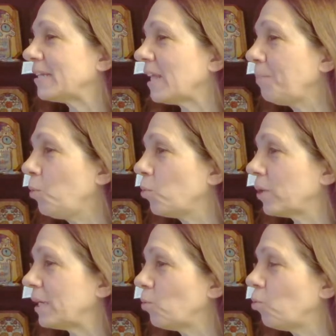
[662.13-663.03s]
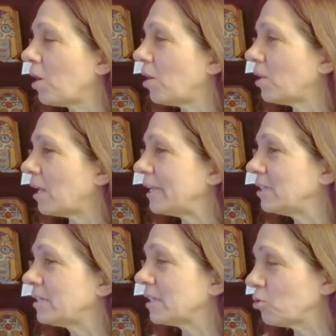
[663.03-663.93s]
at that point, while I
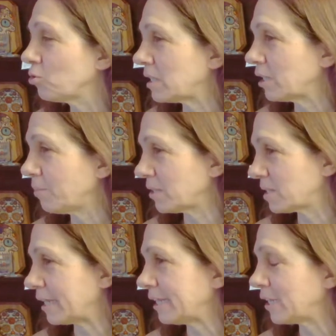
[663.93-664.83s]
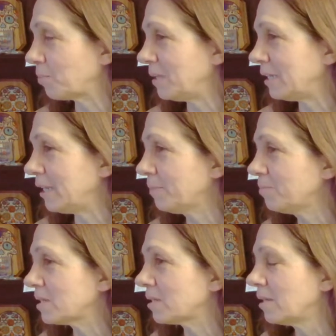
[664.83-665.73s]
didn't understand about psychic
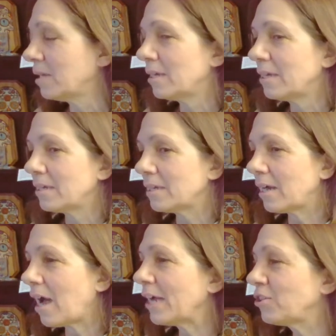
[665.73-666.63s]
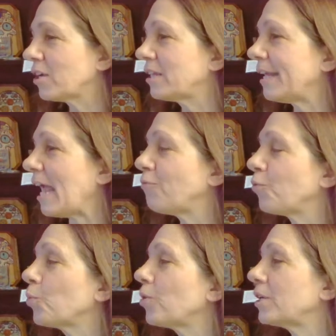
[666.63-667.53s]
mediums, I thought that
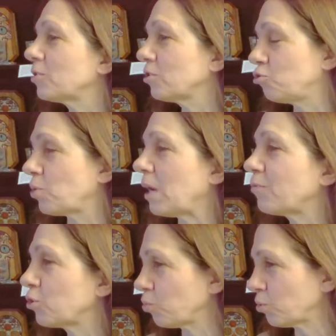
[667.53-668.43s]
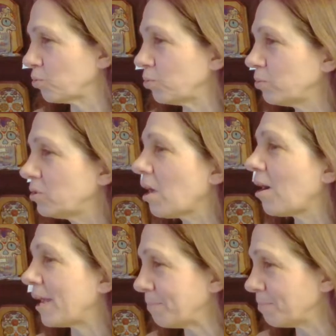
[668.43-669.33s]
everyone could travel through
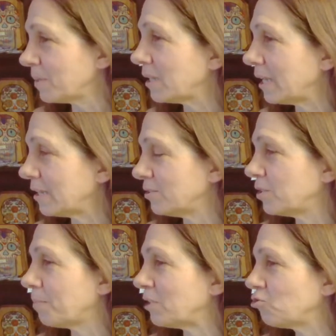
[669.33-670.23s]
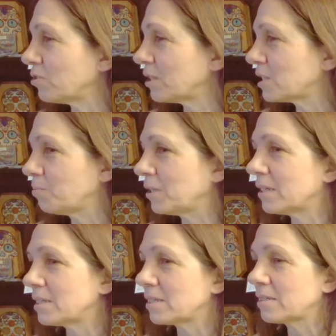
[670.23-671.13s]
time and dimensions
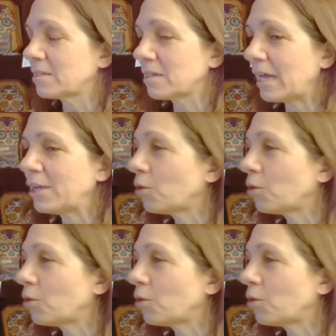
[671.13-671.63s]
because I